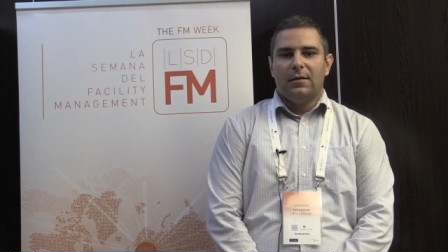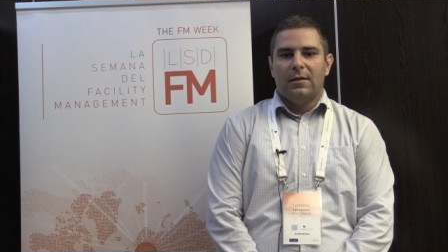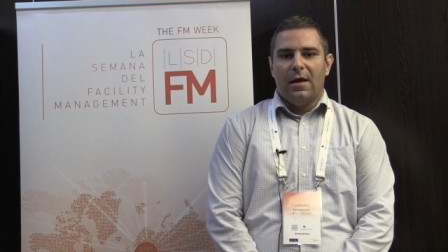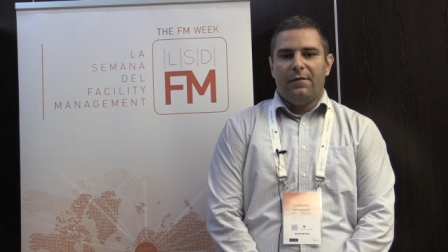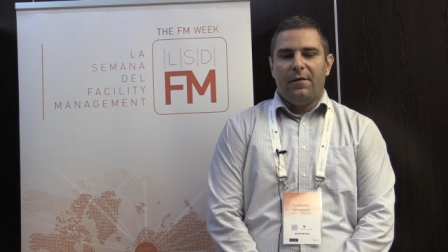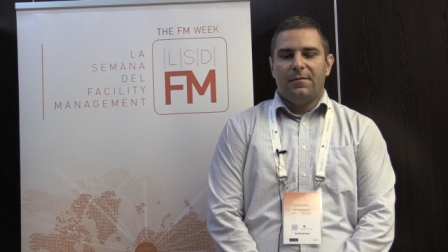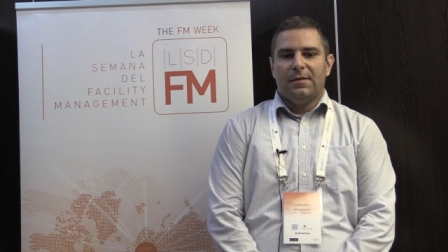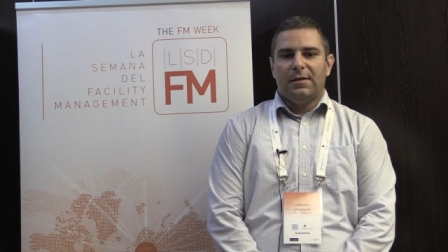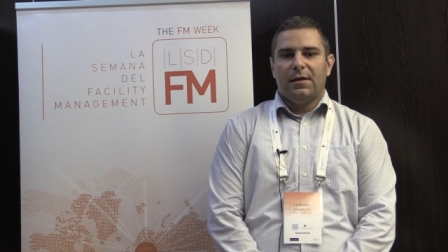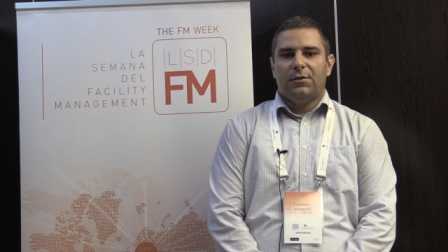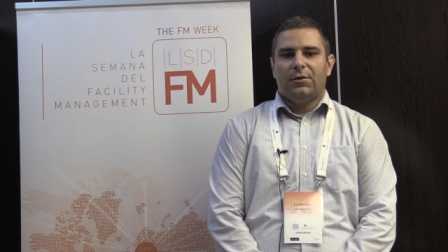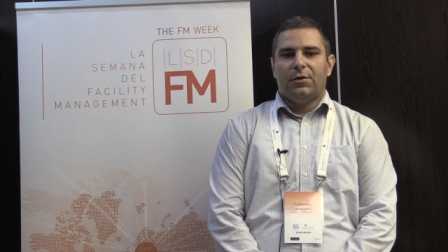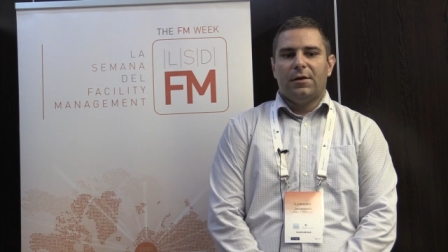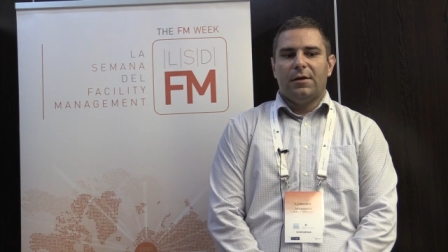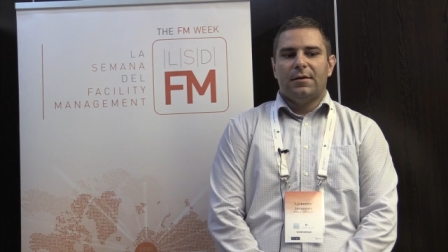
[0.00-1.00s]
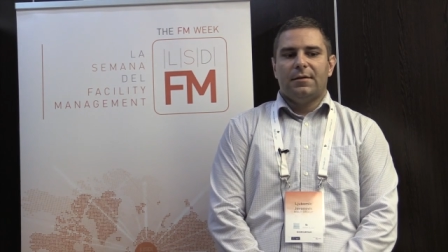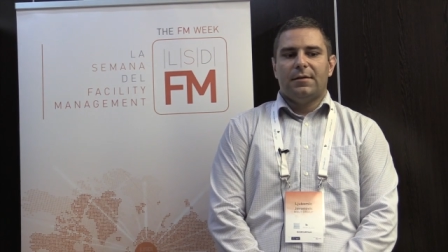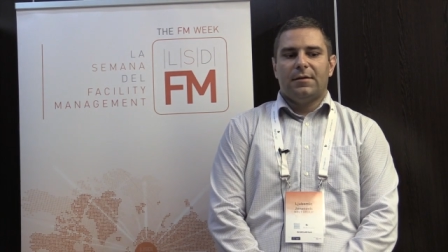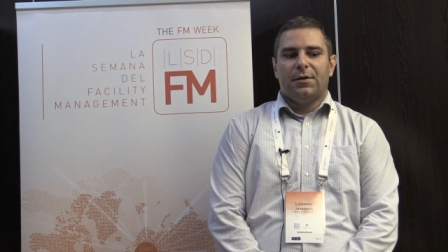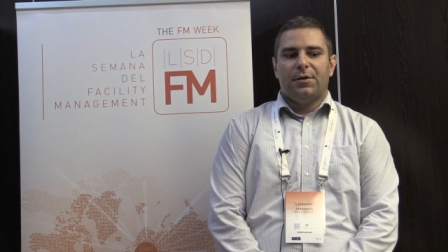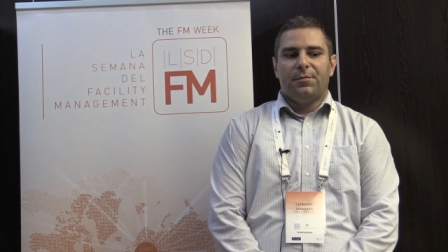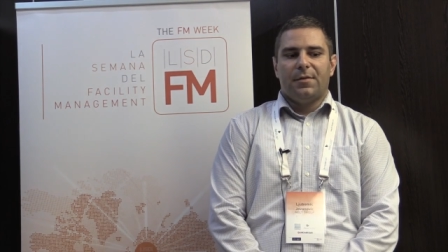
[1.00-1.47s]
The FM sector in
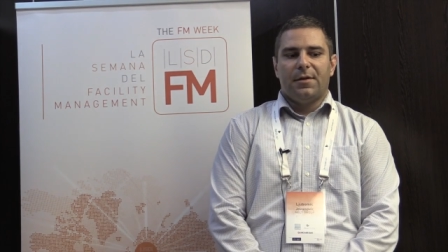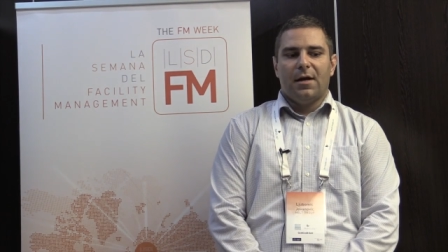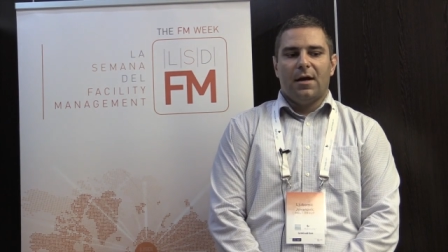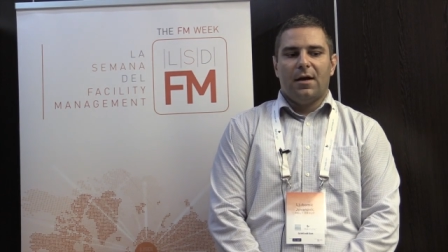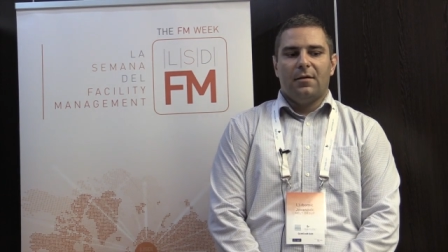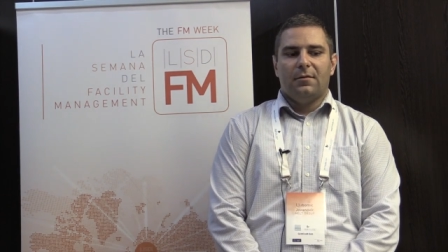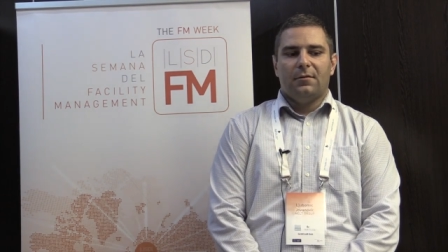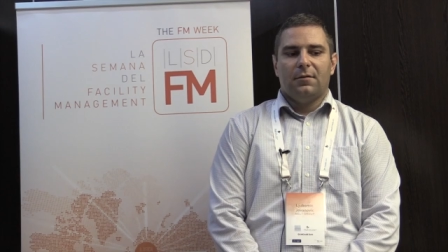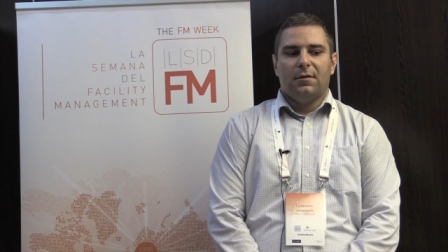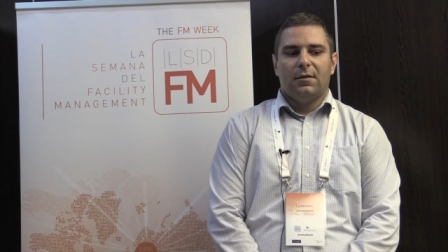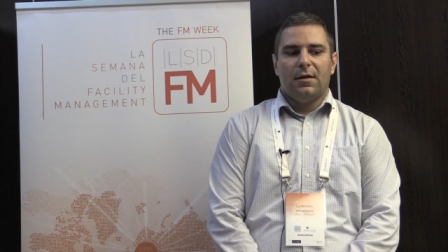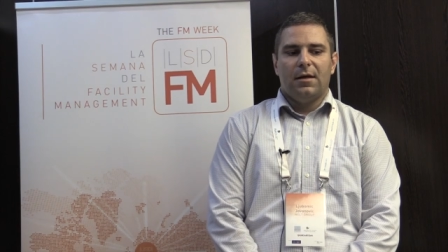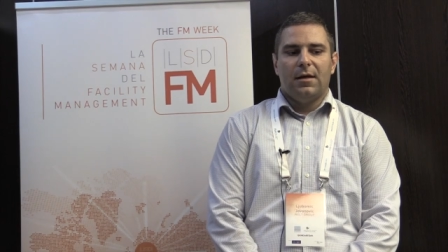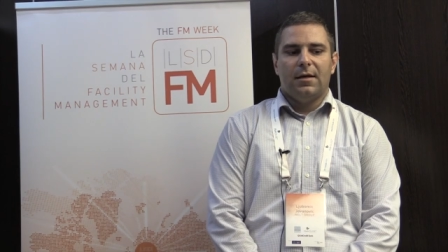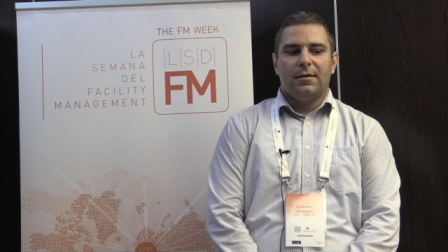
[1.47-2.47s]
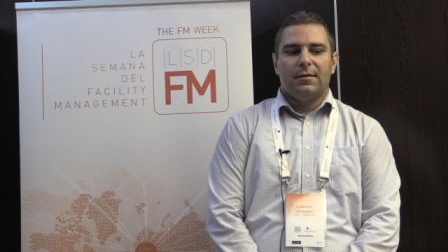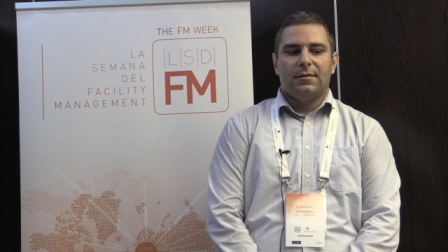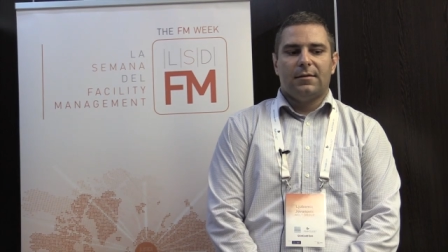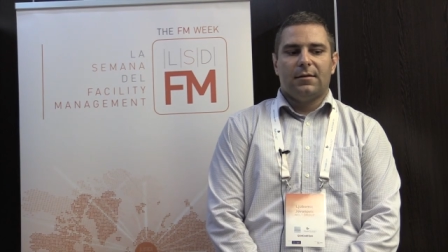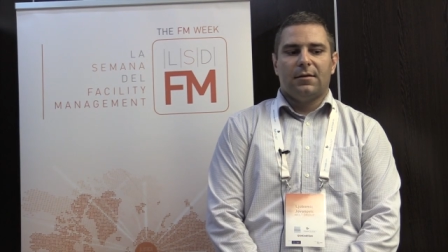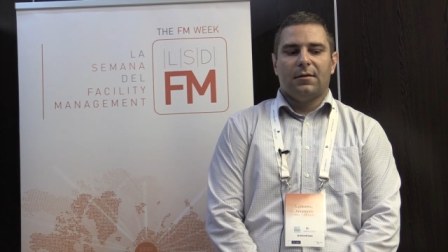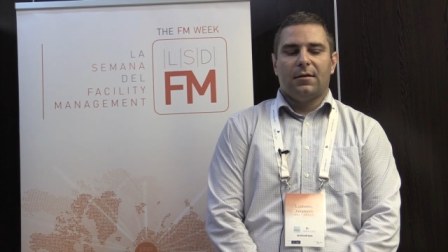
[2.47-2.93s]
Serbia
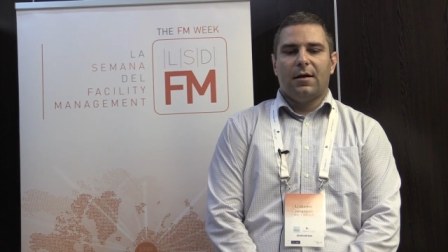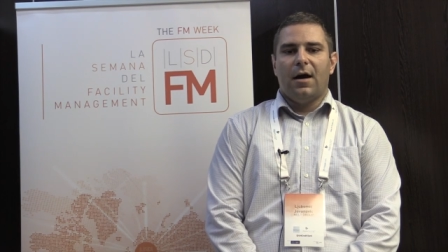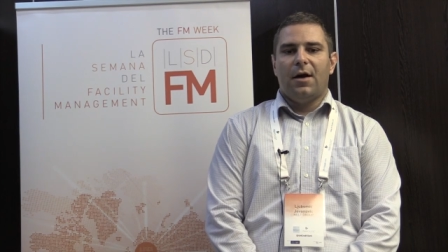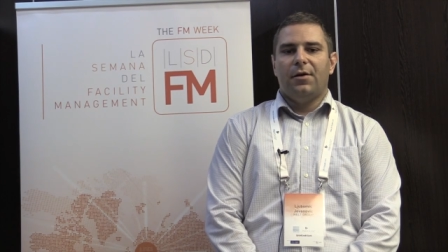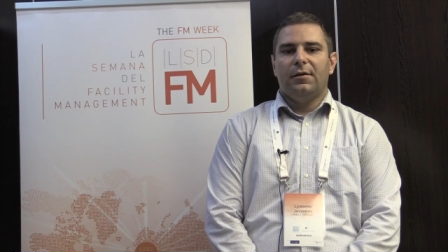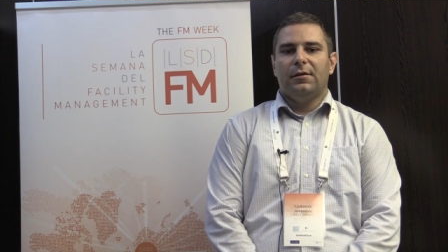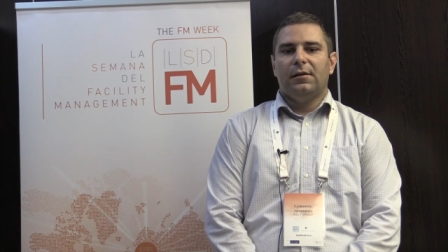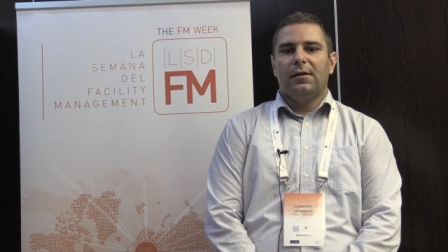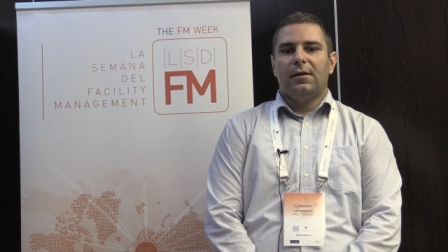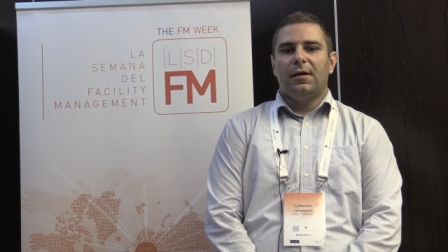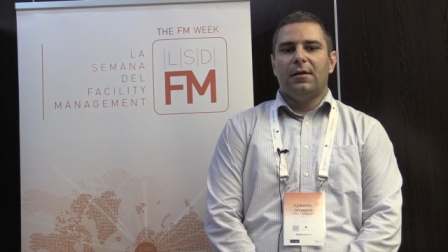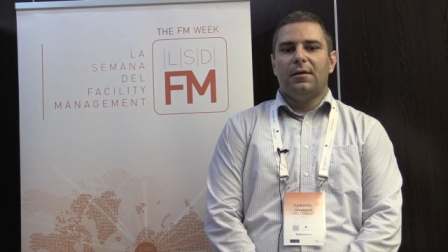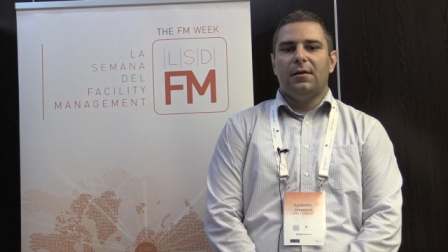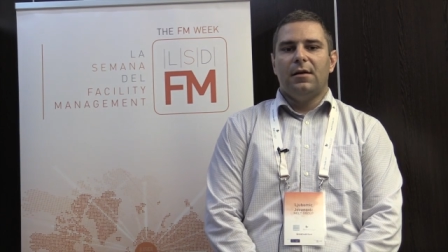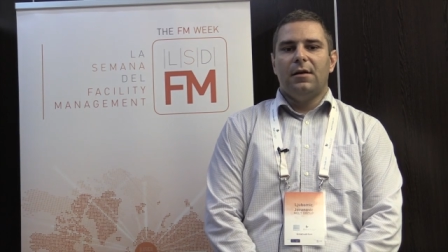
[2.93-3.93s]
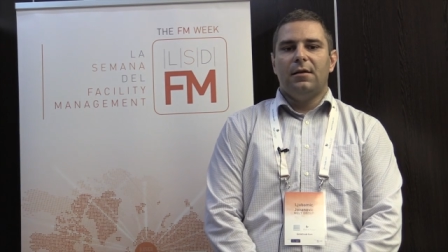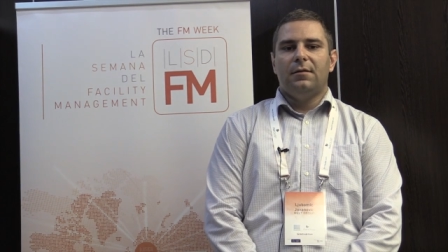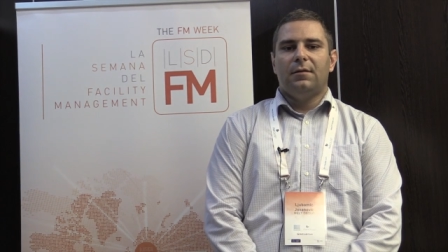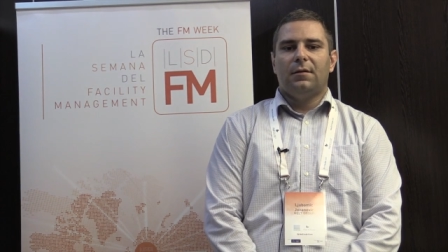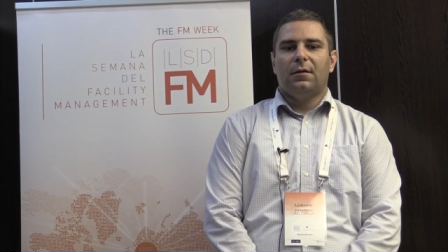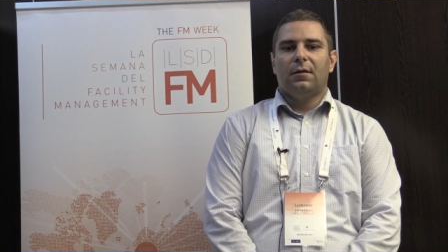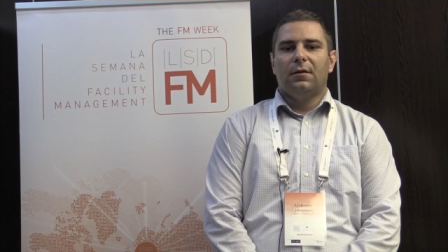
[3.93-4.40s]
is currently in
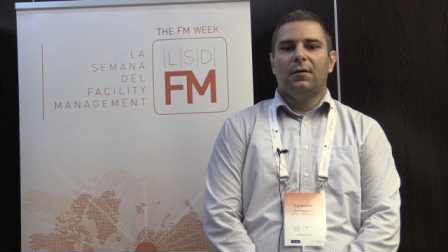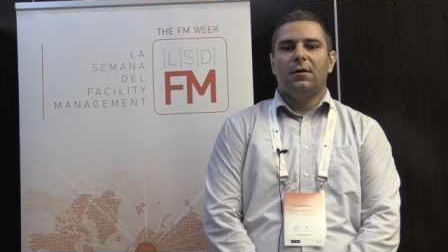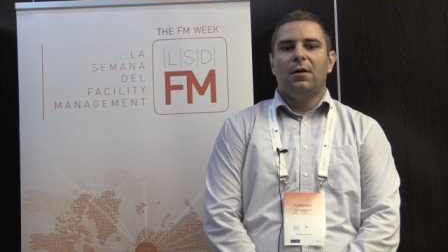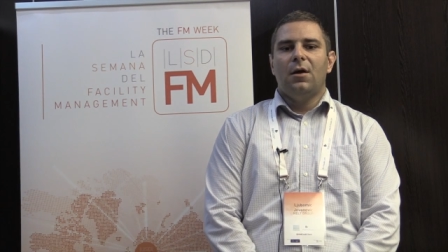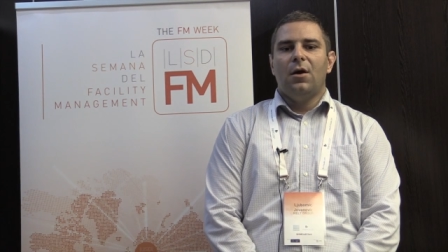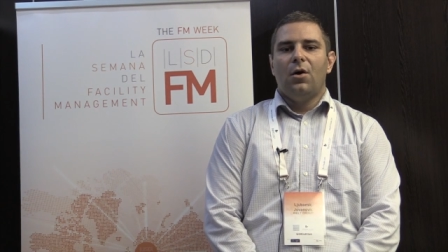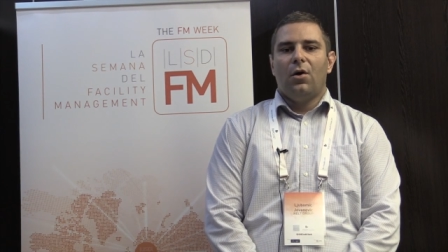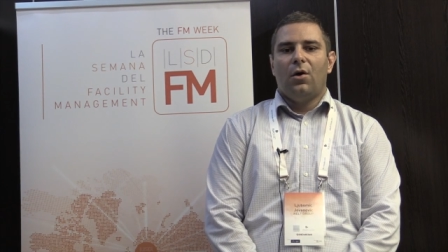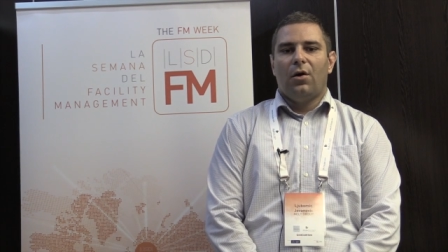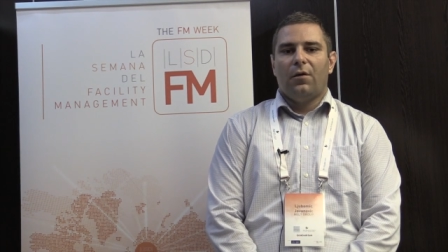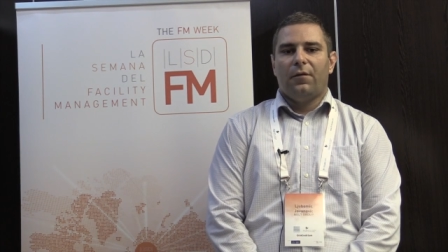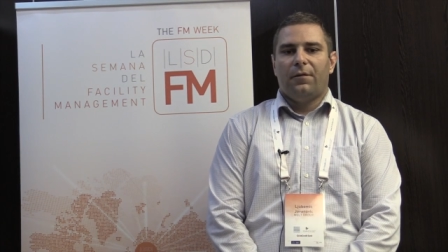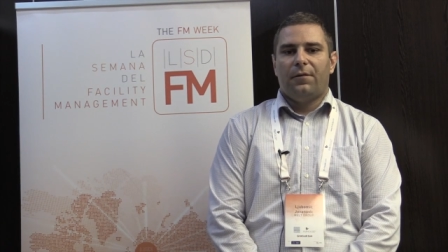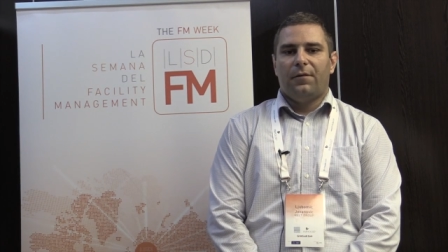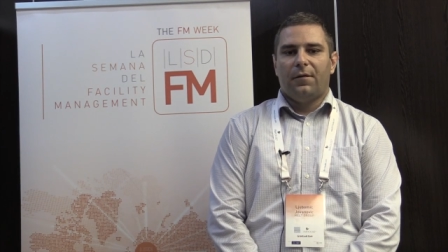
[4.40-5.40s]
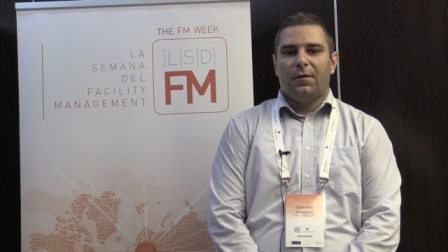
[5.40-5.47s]
need of